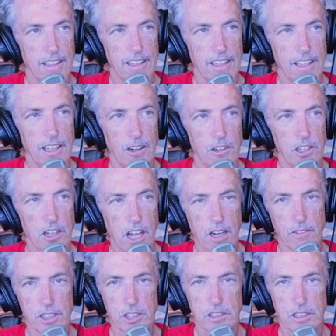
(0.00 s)
you know, none
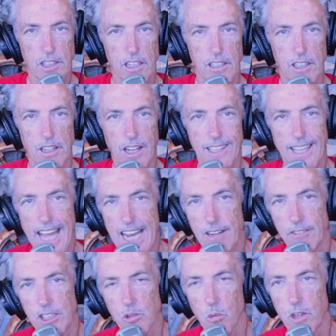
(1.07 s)
of us, a lot
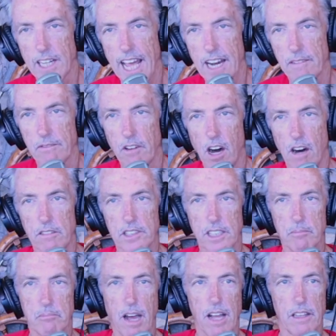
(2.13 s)
of us were not involved
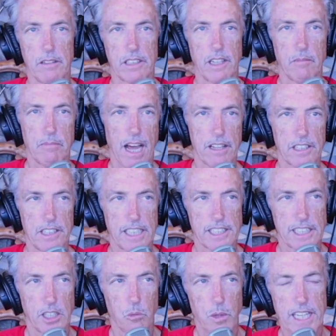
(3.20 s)
in pol
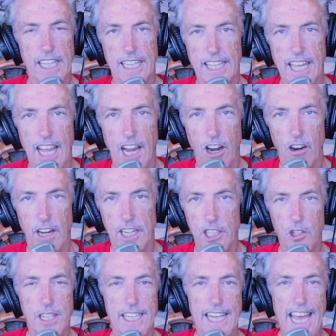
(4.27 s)
politics and we didn't care, and
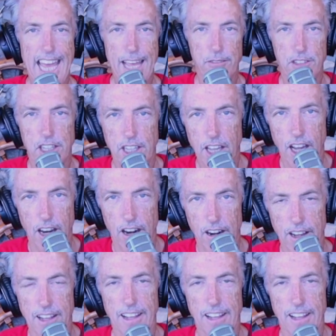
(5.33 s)
you didn't have to care.